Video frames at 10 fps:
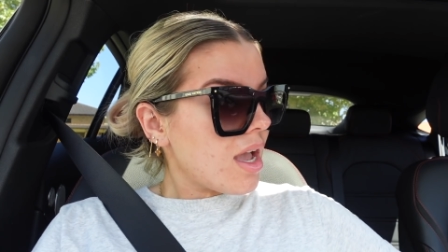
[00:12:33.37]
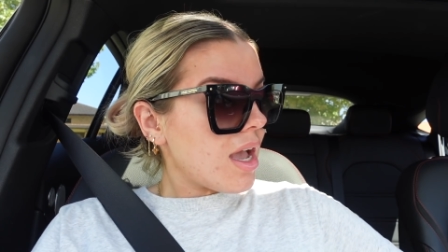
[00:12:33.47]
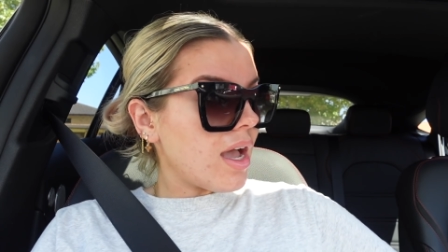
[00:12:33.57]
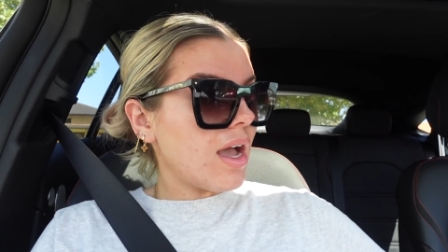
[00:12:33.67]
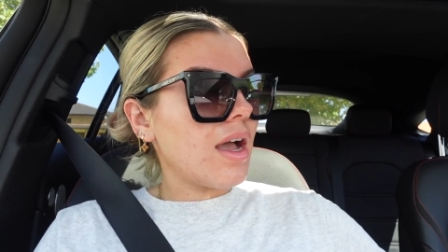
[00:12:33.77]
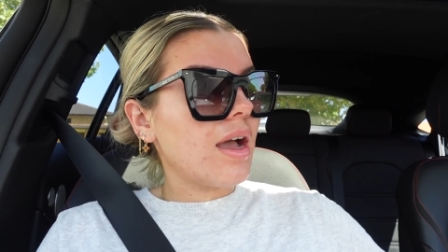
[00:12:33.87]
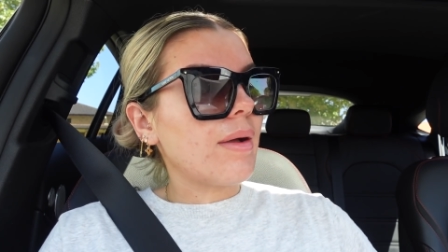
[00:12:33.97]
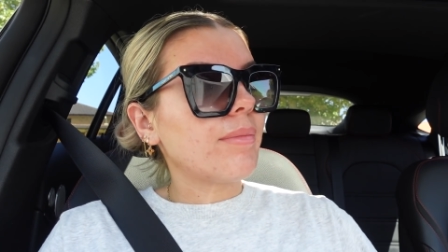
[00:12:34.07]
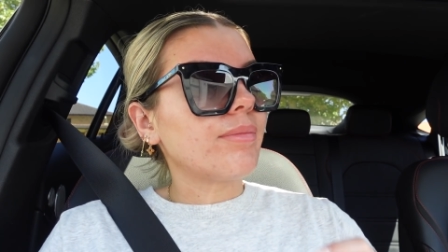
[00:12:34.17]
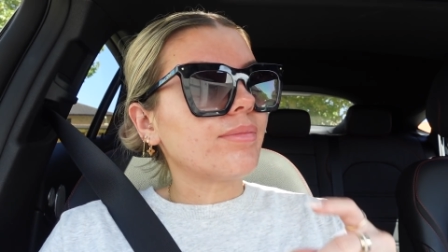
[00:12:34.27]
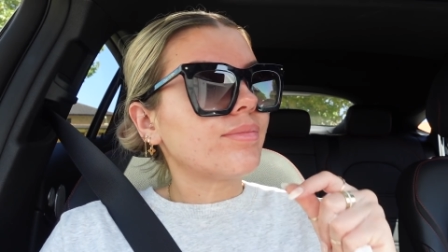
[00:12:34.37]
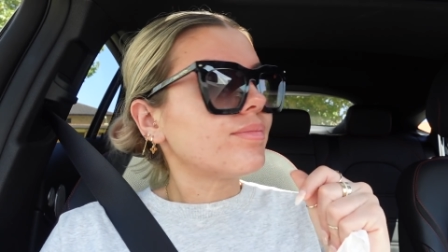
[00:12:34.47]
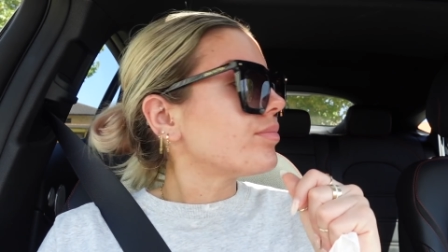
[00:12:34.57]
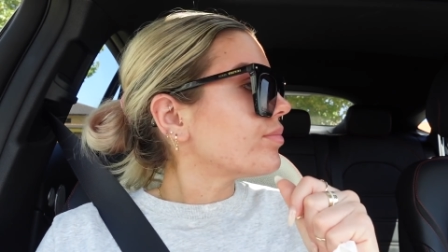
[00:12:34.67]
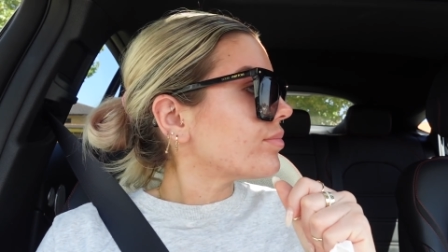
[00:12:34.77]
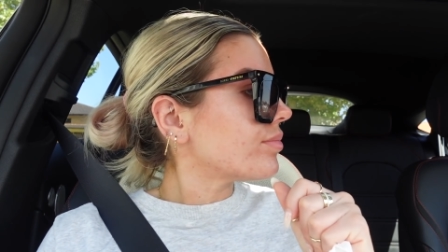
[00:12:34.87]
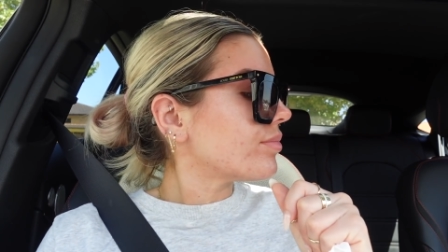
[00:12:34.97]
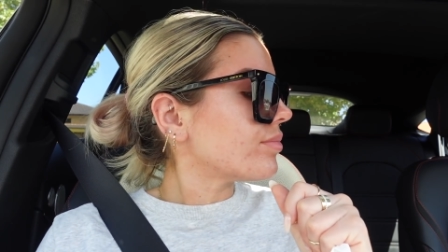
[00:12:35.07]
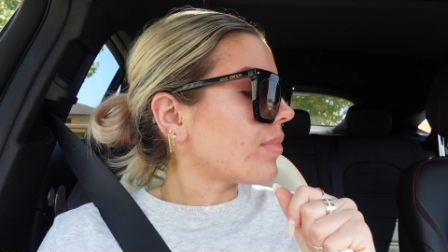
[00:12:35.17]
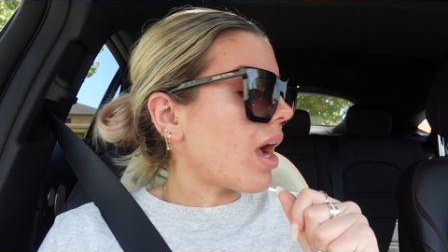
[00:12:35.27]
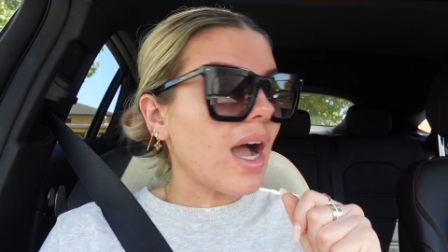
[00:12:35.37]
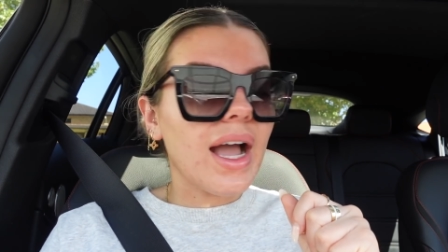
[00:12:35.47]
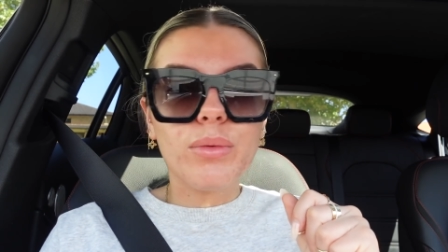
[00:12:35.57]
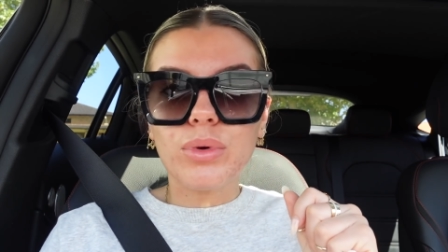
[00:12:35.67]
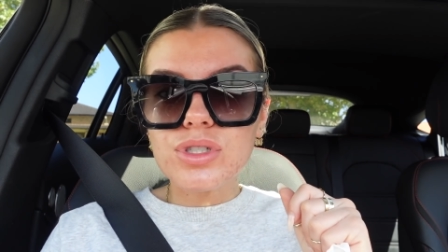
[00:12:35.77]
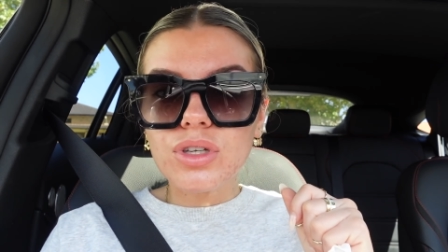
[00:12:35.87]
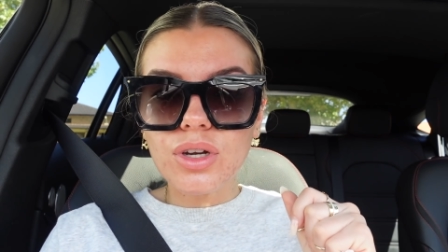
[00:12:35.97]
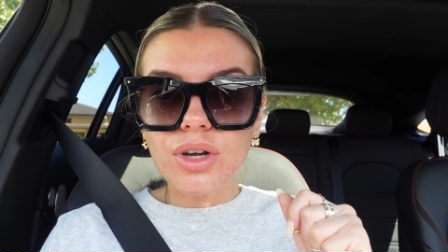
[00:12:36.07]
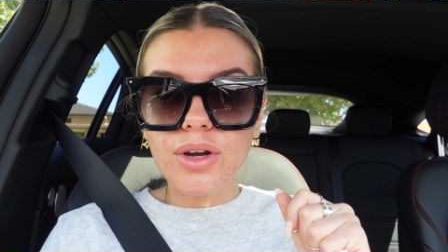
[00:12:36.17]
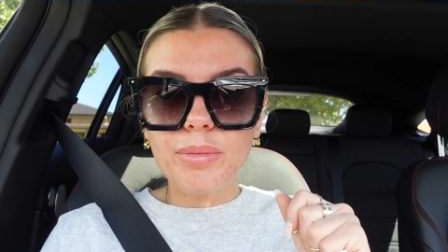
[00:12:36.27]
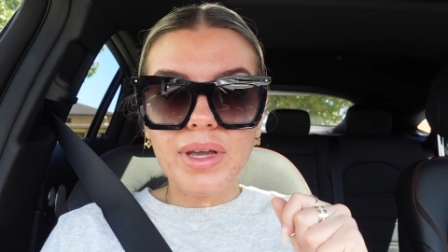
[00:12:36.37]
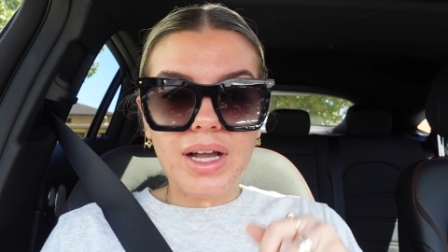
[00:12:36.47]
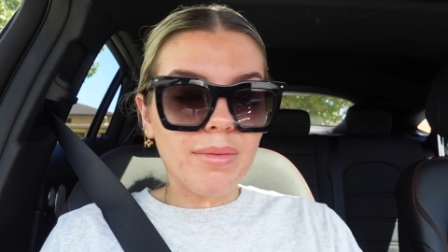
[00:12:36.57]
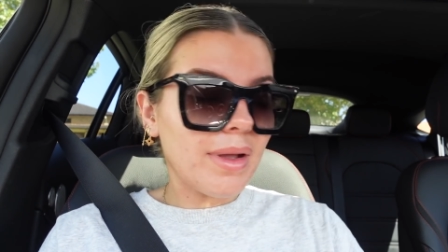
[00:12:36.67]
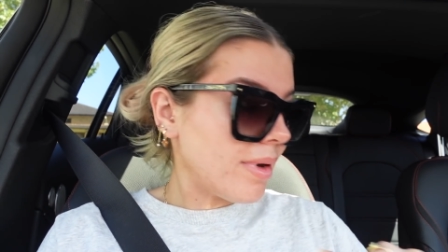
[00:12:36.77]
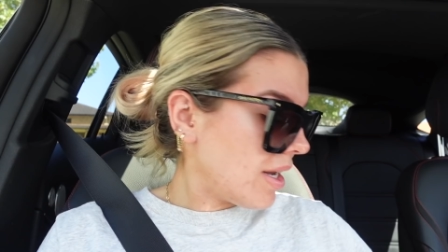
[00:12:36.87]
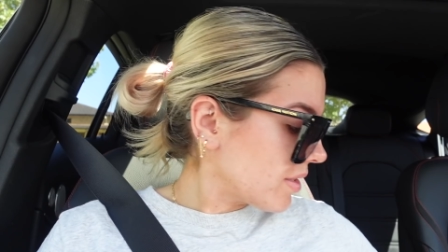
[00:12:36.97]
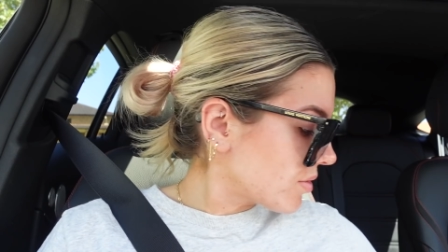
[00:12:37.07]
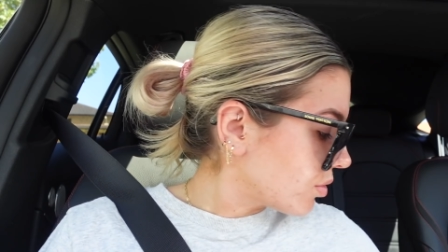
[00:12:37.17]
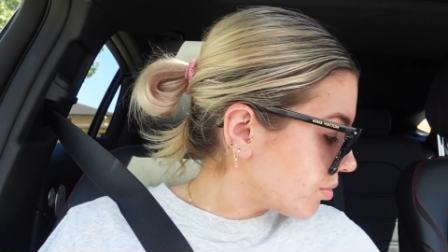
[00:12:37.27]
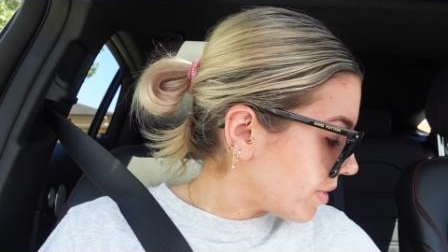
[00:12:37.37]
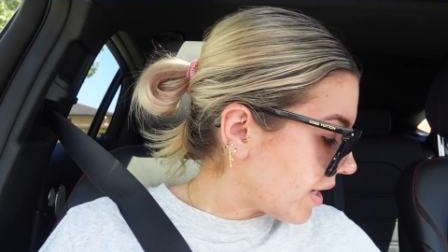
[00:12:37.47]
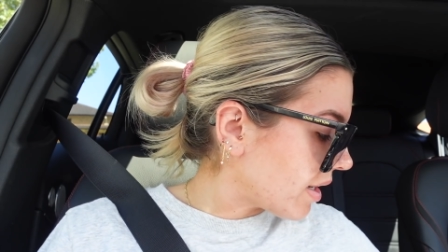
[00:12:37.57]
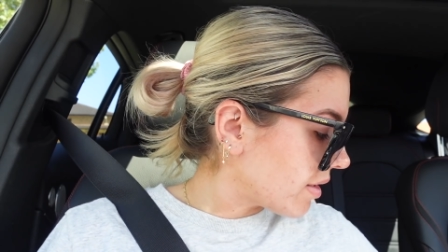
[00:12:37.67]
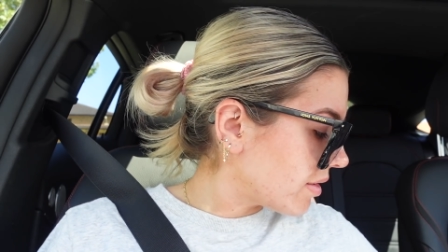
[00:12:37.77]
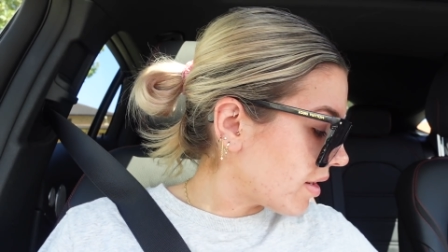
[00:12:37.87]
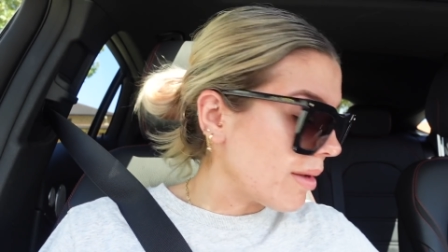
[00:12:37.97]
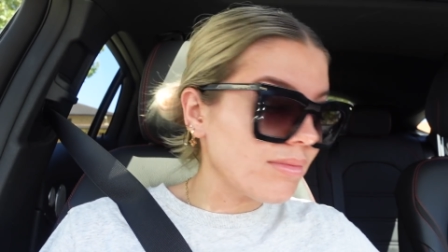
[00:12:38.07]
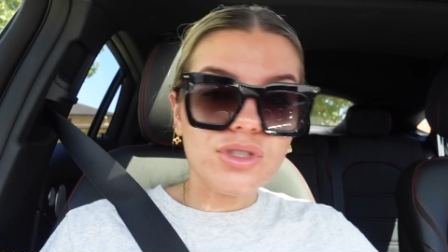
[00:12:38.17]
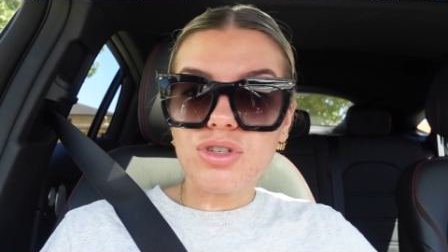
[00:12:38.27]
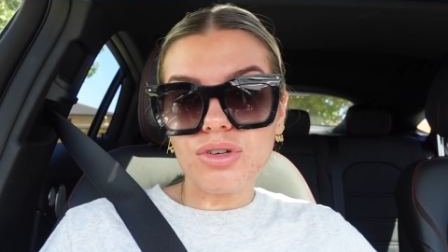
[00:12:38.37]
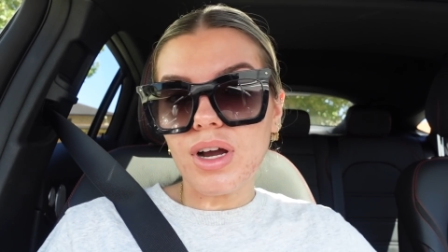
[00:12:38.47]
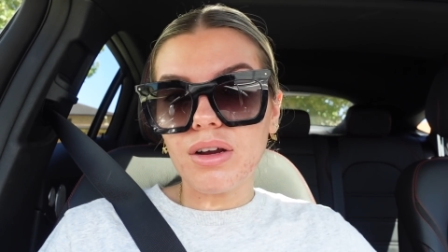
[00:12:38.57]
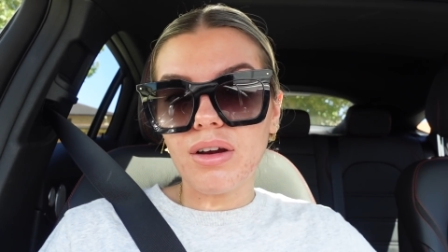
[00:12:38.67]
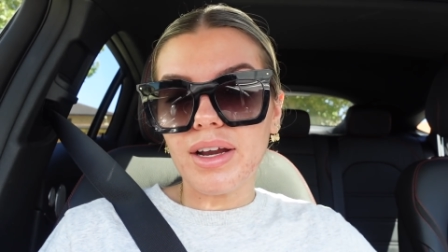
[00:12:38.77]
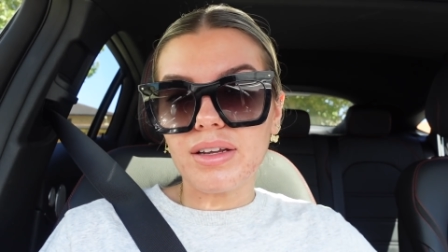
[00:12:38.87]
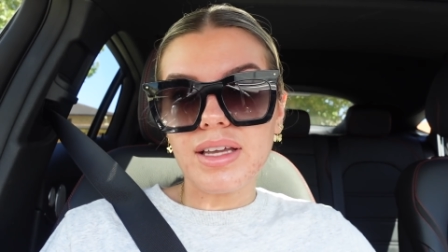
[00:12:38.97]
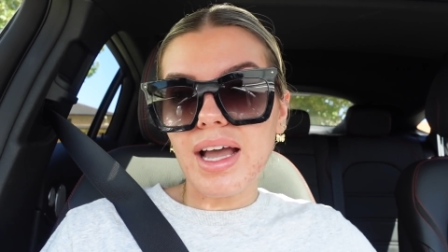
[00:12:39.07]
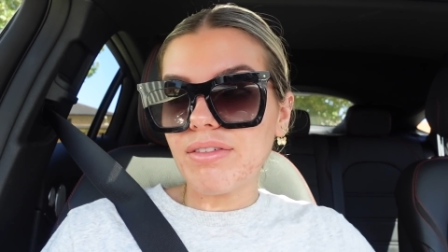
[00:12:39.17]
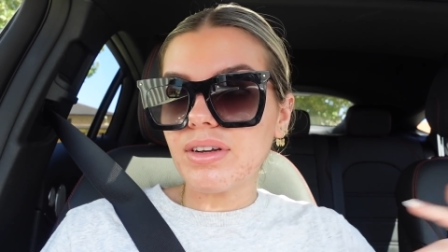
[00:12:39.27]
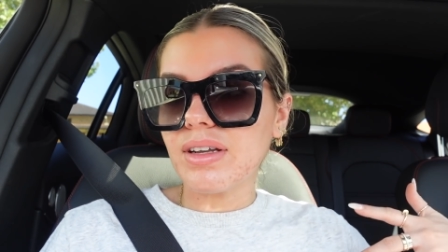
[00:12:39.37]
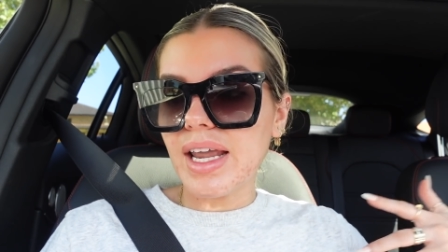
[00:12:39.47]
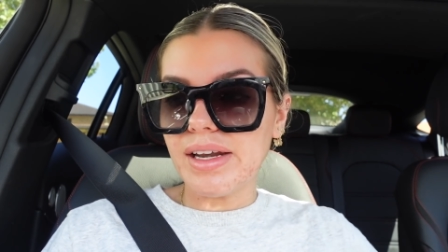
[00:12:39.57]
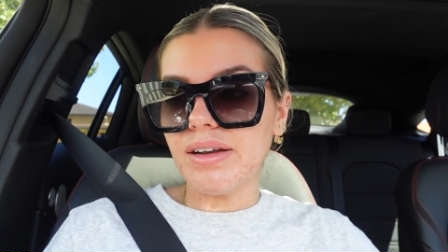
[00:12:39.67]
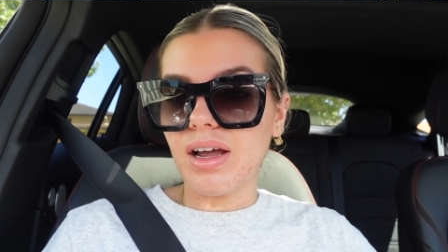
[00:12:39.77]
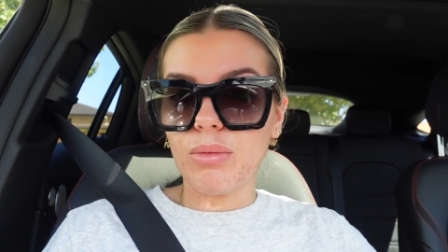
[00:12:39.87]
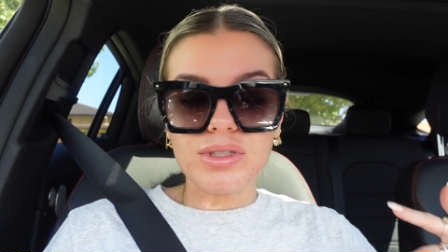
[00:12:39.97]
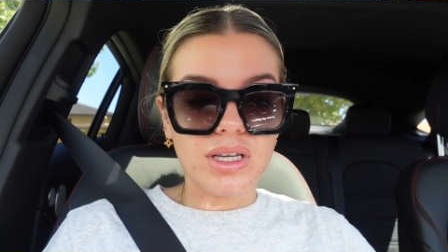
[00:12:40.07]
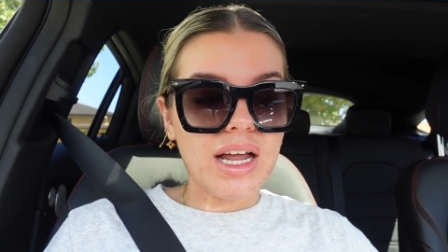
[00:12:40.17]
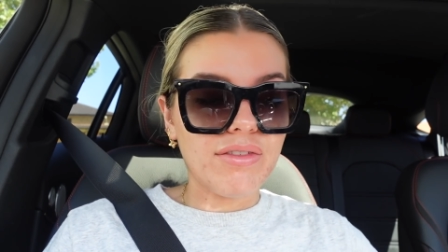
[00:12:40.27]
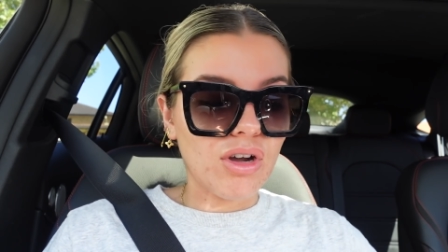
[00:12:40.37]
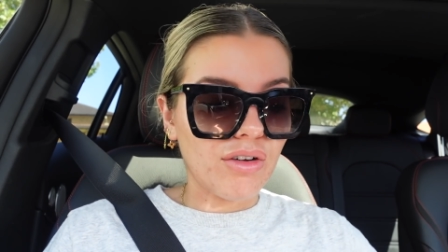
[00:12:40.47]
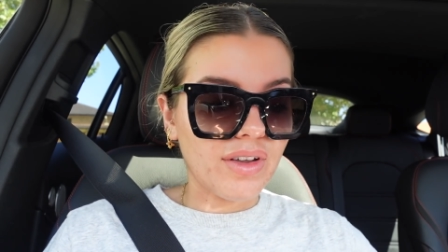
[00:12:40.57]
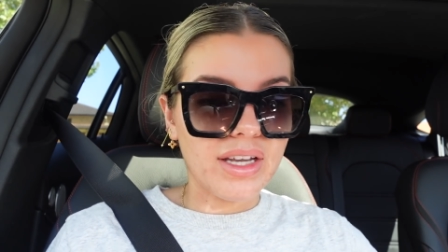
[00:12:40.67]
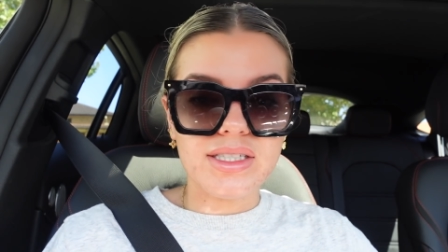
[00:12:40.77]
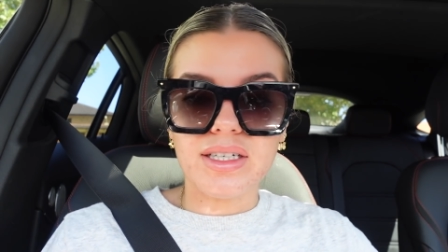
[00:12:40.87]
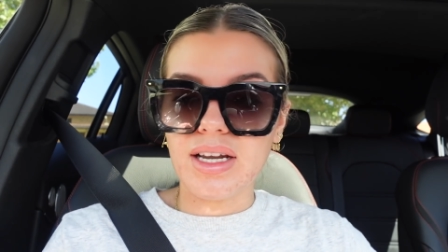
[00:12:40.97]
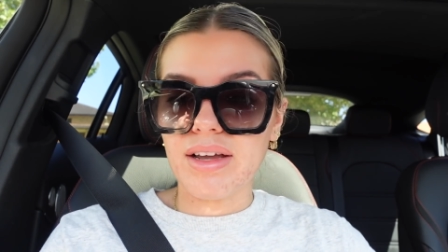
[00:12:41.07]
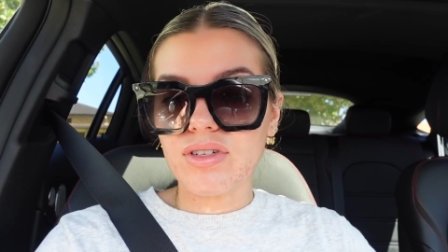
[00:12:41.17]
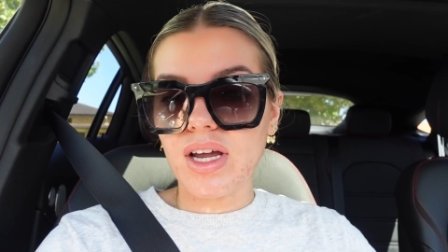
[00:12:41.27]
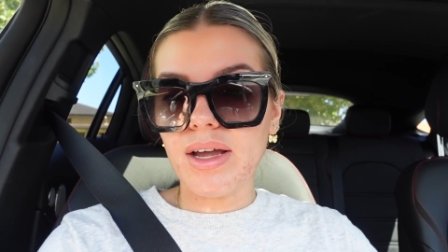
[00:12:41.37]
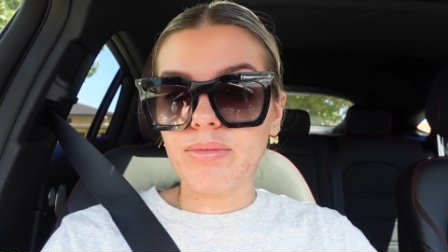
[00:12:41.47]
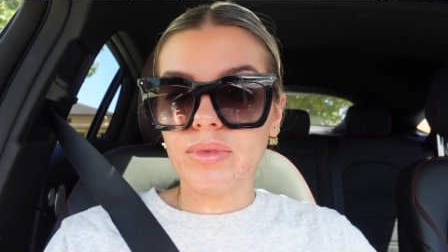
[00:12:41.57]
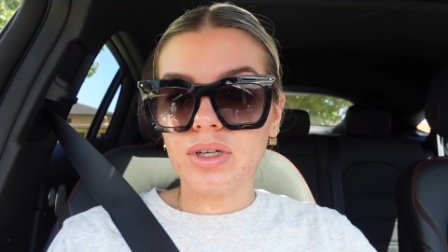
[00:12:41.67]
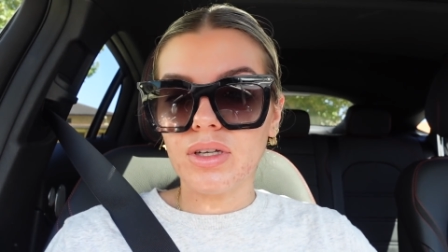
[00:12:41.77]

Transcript: I was gonna go pick up my parcel, but I'm too hungry because I haven't eaten. I was gonna have a coffee, didn't have time.